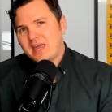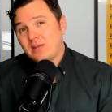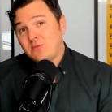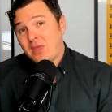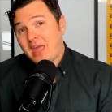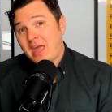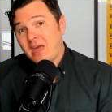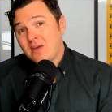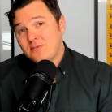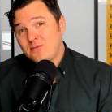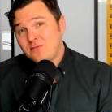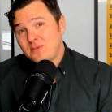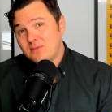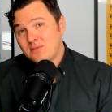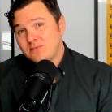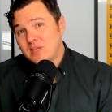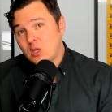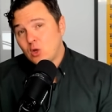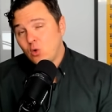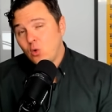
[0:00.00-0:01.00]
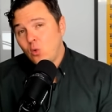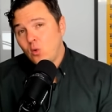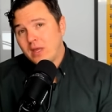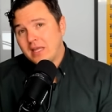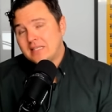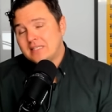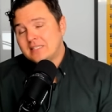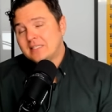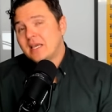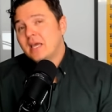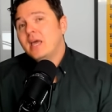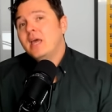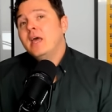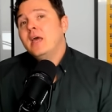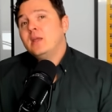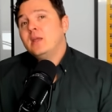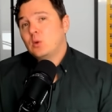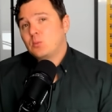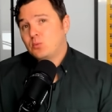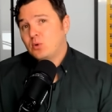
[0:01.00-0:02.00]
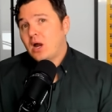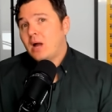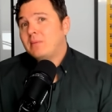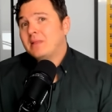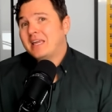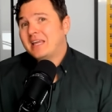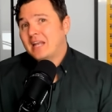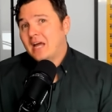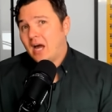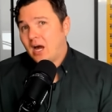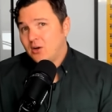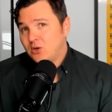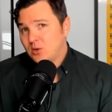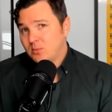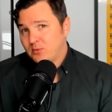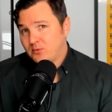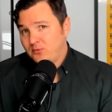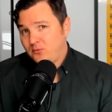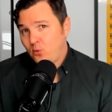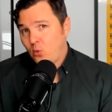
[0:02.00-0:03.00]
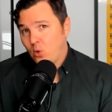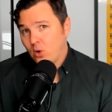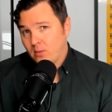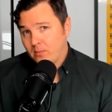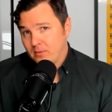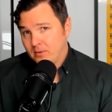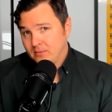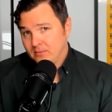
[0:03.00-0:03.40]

if you have fifty coins, you're probably going to underperform.